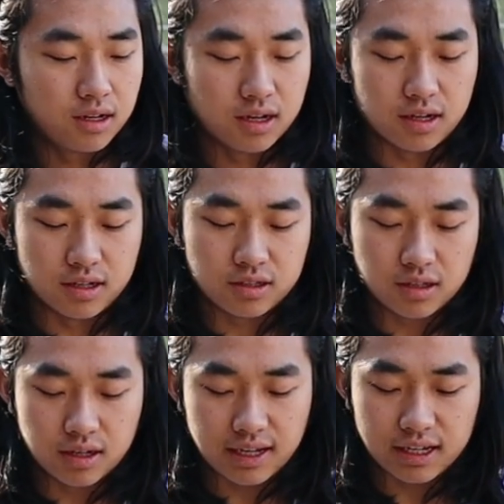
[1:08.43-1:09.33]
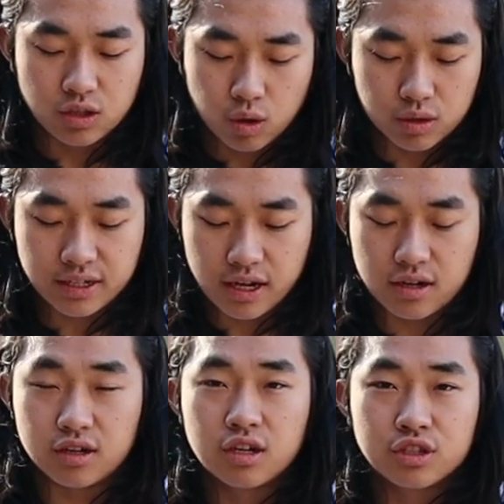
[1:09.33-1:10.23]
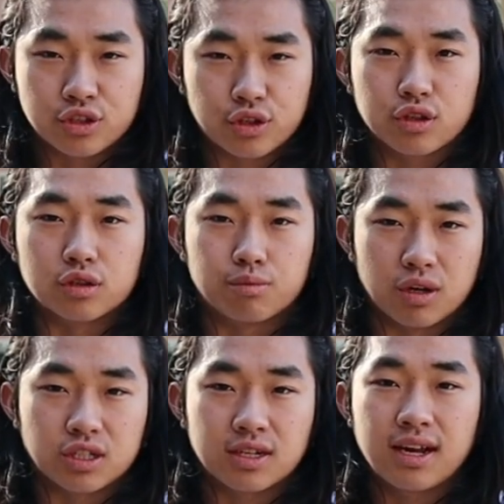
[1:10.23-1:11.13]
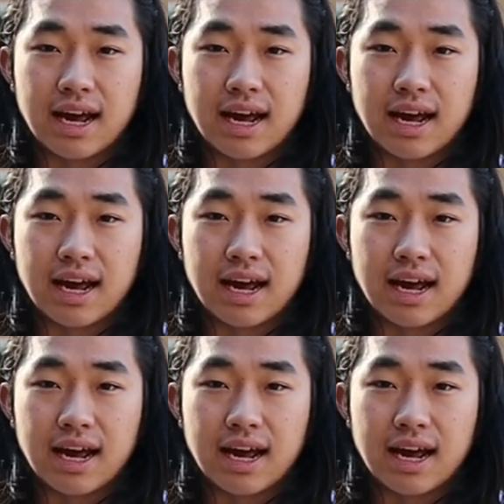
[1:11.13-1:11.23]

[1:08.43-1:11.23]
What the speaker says: A nice horsehair circular brush,